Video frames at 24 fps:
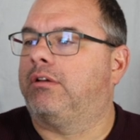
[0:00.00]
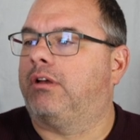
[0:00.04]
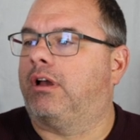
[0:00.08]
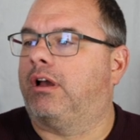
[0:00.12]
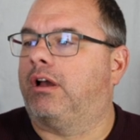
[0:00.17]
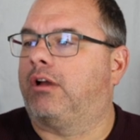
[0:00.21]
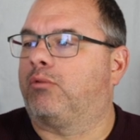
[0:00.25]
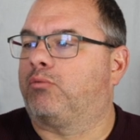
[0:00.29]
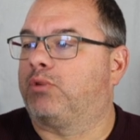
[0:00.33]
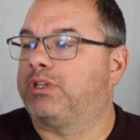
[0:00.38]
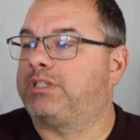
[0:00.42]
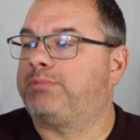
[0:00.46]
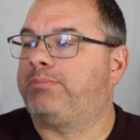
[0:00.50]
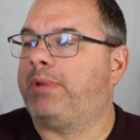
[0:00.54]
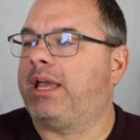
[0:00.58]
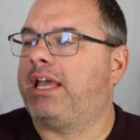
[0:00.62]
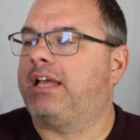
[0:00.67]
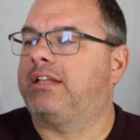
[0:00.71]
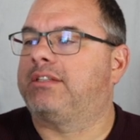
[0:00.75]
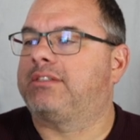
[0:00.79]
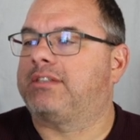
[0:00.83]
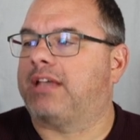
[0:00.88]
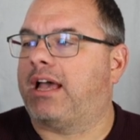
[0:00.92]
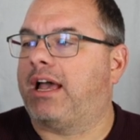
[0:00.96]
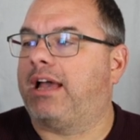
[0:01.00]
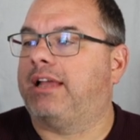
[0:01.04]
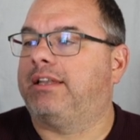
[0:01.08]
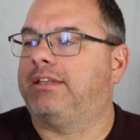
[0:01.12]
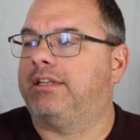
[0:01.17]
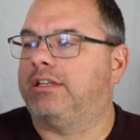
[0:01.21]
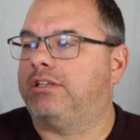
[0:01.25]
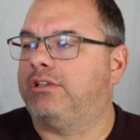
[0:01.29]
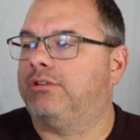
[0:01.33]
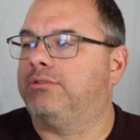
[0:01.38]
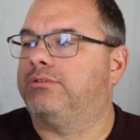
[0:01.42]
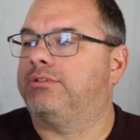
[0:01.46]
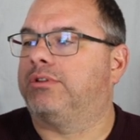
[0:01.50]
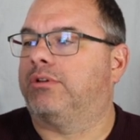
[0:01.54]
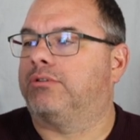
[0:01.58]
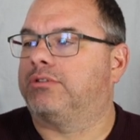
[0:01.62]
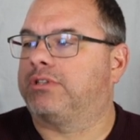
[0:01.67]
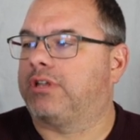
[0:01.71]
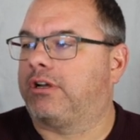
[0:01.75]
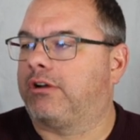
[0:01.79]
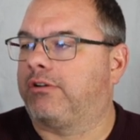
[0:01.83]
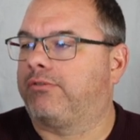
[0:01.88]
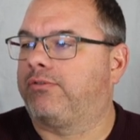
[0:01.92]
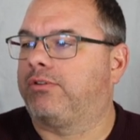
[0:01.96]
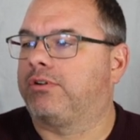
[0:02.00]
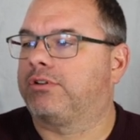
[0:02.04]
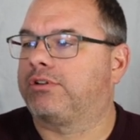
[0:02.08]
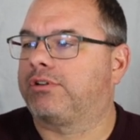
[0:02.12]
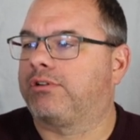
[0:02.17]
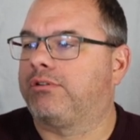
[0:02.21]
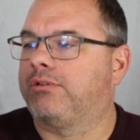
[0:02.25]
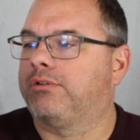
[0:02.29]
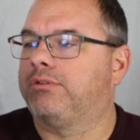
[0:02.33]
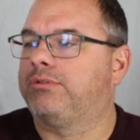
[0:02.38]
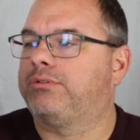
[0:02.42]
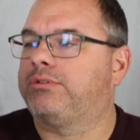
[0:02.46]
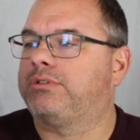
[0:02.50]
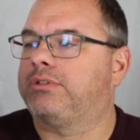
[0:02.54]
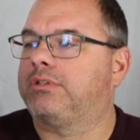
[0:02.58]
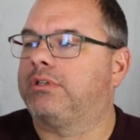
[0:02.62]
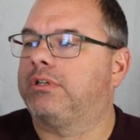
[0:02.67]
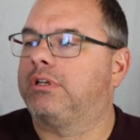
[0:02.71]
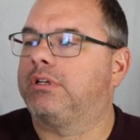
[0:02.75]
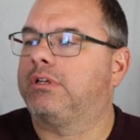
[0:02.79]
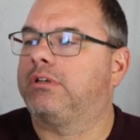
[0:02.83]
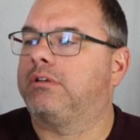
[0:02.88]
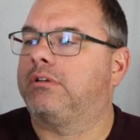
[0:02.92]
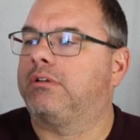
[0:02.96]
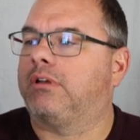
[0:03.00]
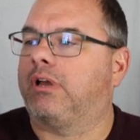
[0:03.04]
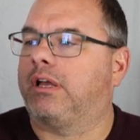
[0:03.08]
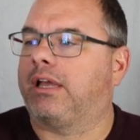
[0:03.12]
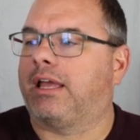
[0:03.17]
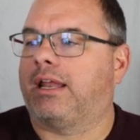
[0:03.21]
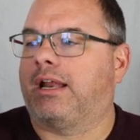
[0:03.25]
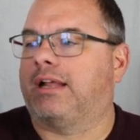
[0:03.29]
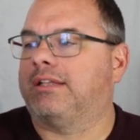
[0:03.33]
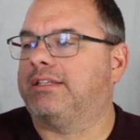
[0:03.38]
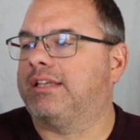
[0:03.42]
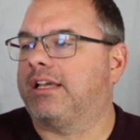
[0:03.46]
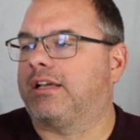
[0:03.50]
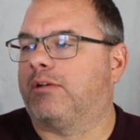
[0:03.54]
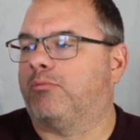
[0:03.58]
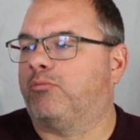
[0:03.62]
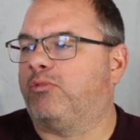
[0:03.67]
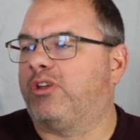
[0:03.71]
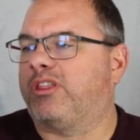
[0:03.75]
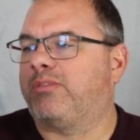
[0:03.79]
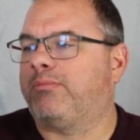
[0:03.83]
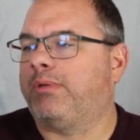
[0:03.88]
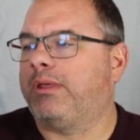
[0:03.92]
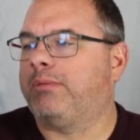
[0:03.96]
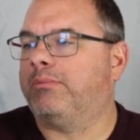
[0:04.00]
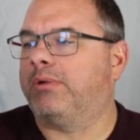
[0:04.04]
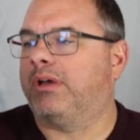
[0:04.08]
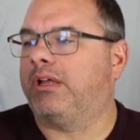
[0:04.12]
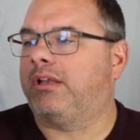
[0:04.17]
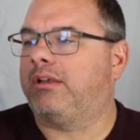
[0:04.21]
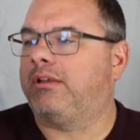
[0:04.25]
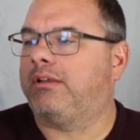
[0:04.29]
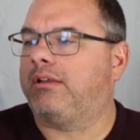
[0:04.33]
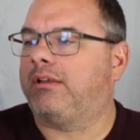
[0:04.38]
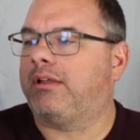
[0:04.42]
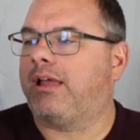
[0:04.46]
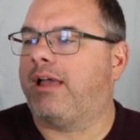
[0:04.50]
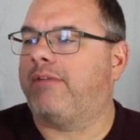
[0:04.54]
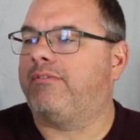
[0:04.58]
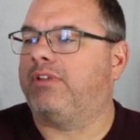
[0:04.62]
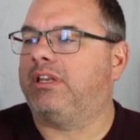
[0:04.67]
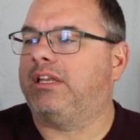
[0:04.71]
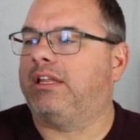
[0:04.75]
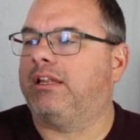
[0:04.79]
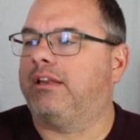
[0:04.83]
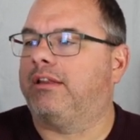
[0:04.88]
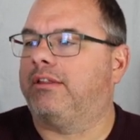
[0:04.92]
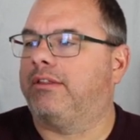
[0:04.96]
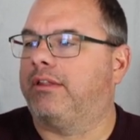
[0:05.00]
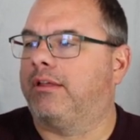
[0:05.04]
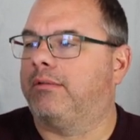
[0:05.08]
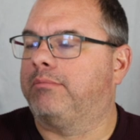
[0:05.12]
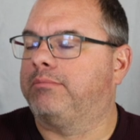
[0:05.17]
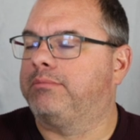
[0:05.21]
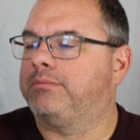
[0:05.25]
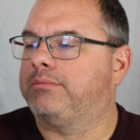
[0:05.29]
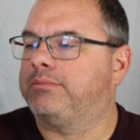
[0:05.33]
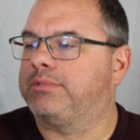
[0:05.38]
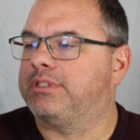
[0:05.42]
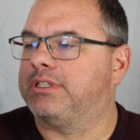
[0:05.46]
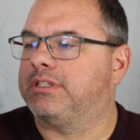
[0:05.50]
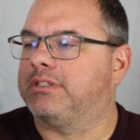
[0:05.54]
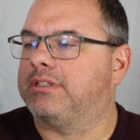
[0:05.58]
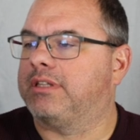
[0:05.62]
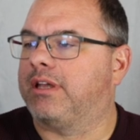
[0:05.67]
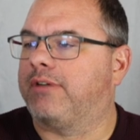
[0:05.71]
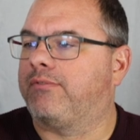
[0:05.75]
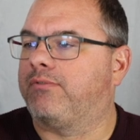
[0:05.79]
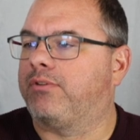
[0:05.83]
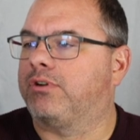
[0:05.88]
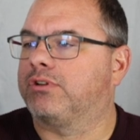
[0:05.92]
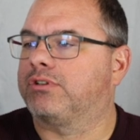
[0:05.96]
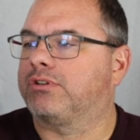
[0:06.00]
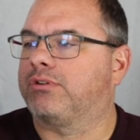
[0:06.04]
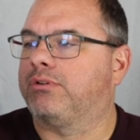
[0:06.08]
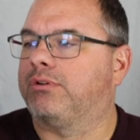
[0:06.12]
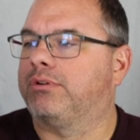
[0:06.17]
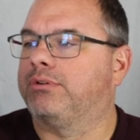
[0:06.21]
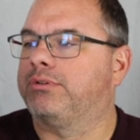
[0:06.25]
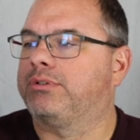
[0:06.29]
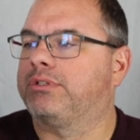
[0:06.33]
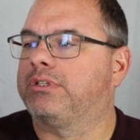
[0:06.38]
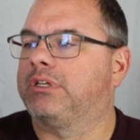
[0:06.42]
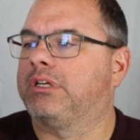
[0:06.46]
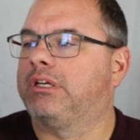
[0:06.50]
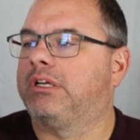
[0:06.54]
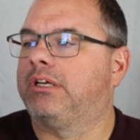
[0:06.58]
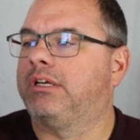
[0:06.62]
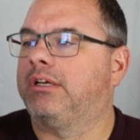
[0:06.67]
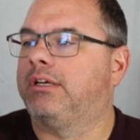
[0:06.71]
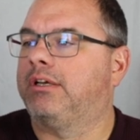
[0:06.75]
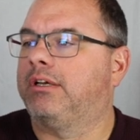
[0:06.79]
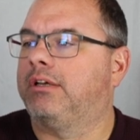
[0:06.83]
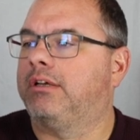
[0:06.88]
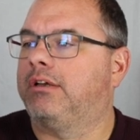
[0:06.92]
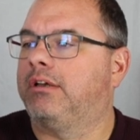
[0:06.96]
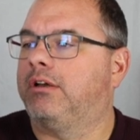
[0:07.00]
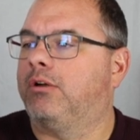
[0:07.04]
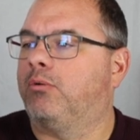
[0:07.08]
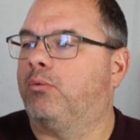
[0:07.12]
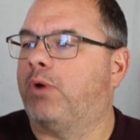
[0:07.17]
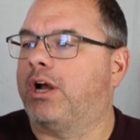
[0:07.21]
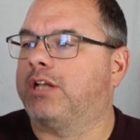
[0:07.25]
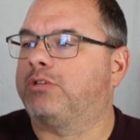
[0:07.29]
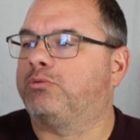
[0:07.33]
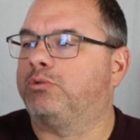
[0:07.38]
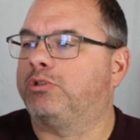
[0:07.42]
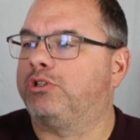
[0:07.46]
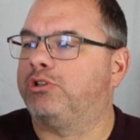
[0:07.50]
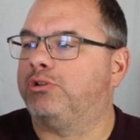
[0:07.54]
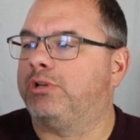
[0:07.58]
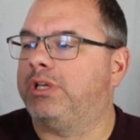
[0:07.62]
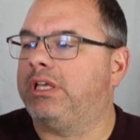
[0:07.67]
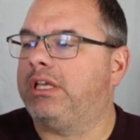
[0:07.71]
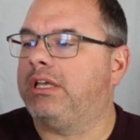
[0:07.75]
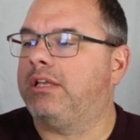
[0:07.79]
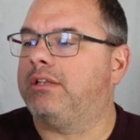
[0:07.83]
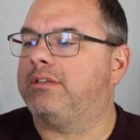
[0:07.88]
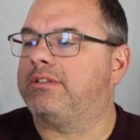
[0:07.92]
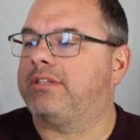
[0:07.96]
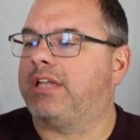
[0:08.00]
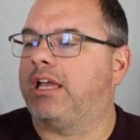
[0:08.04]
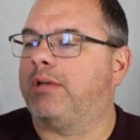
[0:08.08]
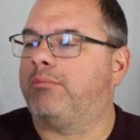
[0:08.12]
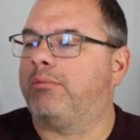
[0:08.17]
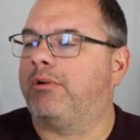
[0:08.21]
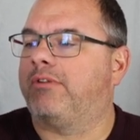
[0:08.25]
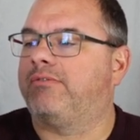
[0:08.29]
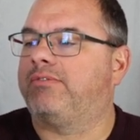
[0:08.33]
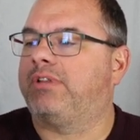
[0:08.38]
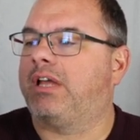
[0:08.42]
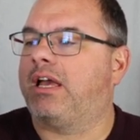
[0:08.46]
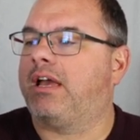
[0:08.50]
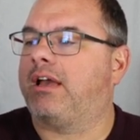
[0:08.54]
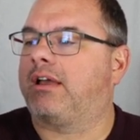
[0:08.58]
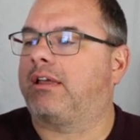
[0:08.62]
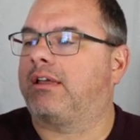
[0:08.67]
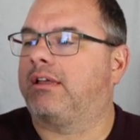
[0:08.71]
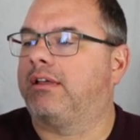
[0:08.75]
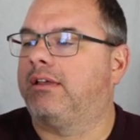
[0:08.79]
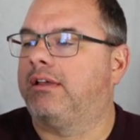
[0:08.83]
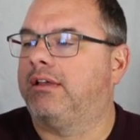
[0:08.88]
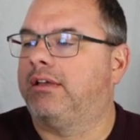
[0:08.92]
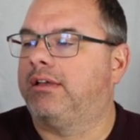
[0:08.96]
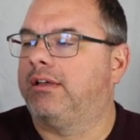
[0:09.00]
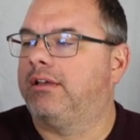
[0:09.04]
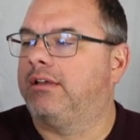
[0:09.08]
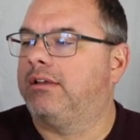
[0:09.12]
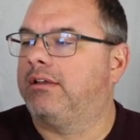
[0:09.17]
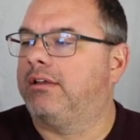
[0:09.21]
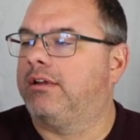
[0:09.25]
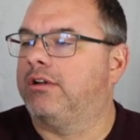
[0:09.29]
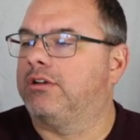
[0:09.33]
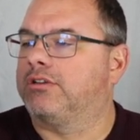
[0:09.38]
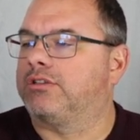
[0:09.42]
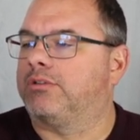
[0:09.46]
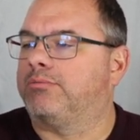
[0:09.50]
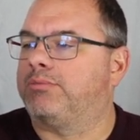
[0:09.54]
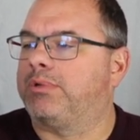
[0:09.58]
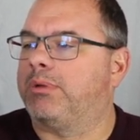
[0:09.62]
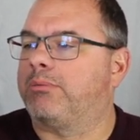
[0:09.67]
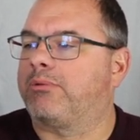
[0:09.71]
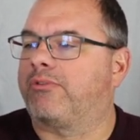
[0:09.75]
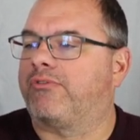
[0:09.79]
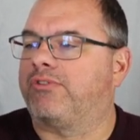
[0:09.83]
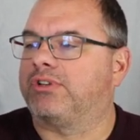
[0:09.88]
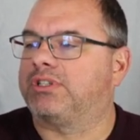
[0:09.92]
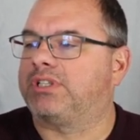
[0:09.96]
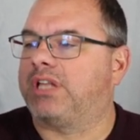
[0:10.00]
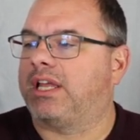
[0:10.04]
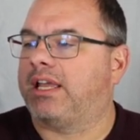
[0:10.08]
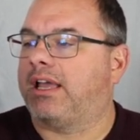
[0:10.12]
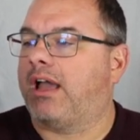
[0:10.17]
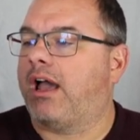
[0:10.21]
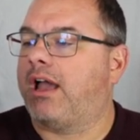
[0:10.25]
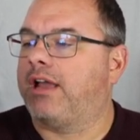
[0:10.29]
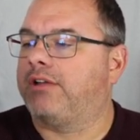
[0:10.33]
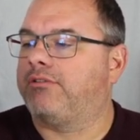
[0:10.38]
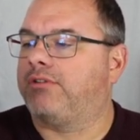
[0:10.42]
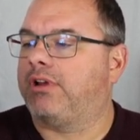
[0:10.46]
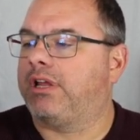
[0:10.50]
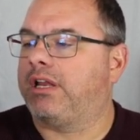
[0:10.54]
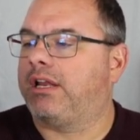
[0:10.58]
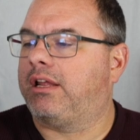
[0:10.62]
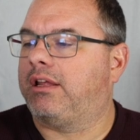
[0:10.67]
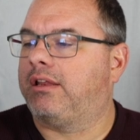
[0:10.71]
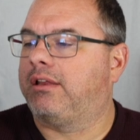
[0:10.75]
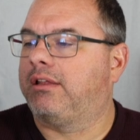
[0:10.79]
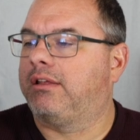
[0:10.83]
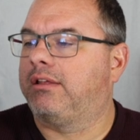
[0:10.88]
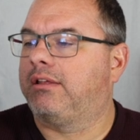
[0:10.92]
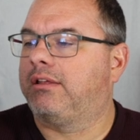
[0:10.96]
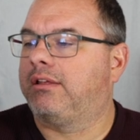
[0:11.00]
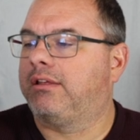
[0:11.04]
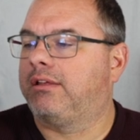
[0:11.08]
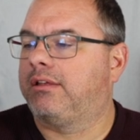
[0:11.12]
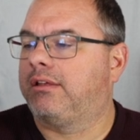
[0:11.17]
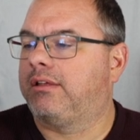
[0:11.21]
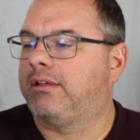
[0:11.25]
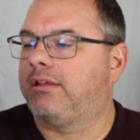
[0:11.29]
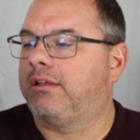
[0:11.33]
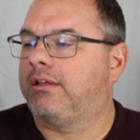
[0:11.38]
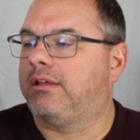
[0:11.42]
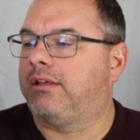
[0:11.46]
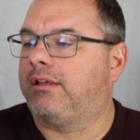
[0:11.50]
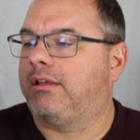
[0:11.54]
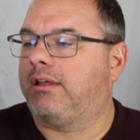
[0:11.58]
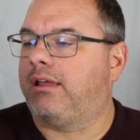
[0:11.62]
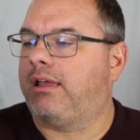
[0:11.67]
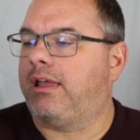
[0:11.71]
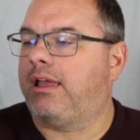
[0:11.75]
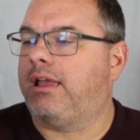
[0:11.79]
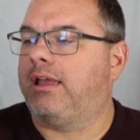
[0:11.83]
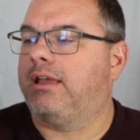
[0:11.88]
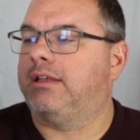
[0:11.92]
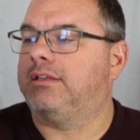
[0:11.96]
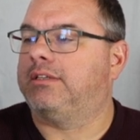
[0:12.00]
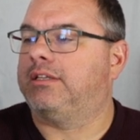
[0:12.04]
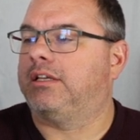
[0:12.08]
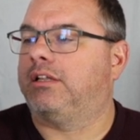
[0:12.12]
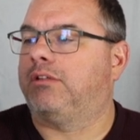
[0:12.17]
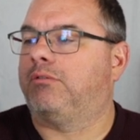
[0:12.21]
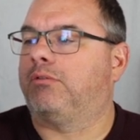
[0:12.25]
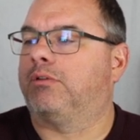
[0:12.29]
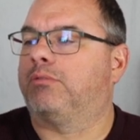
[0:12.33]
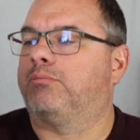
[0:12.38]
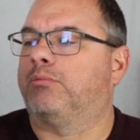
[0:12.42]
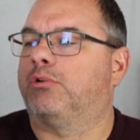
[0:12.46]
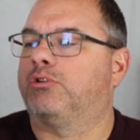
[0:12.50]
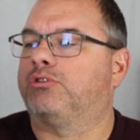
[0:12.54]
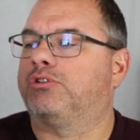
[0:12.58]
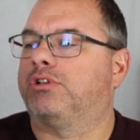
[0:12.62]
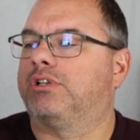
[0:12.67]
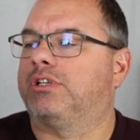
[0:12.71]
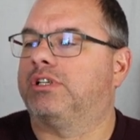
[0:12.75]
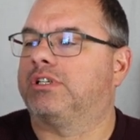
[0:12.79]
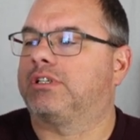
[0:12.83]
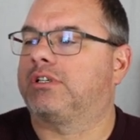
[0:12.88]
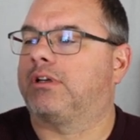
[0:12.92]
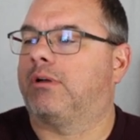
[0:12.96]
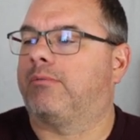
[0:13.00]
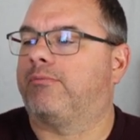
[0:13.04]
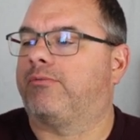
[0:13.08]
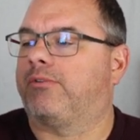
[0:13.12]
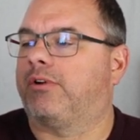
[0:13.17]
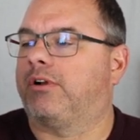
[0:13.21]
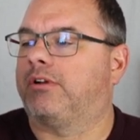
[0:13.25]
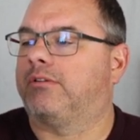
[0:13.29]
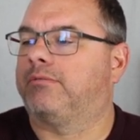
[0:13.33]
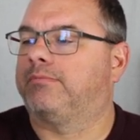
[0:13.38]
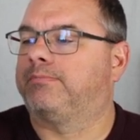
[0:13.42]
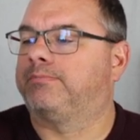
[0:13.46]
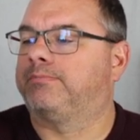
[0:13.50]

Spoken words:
Wristbands, I did use those on our first cruise. Again, I take them with me, but haven't needed them since that first cruise. Watch what you eat, stay above deck. Here's some tips for staying hydrated and dealing with motion discomfort.